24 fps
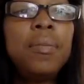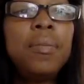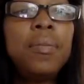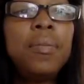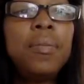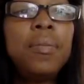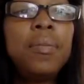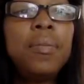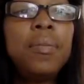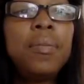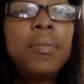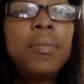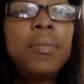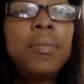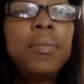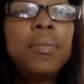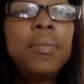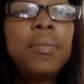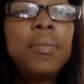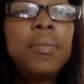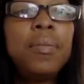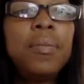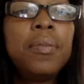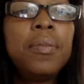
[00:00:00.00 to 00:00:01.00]

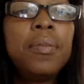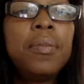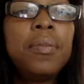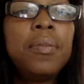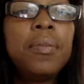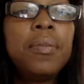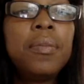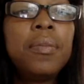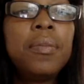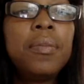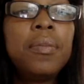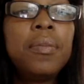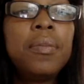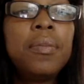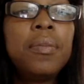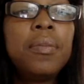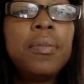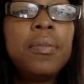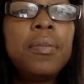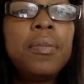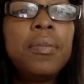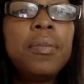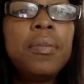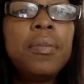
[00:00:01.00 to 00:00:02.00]

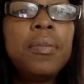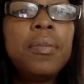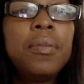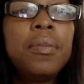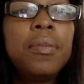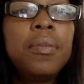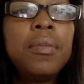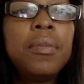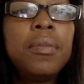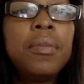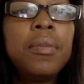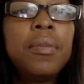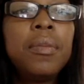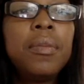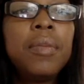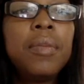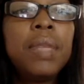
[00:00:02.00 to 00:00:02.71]
(no one is talking)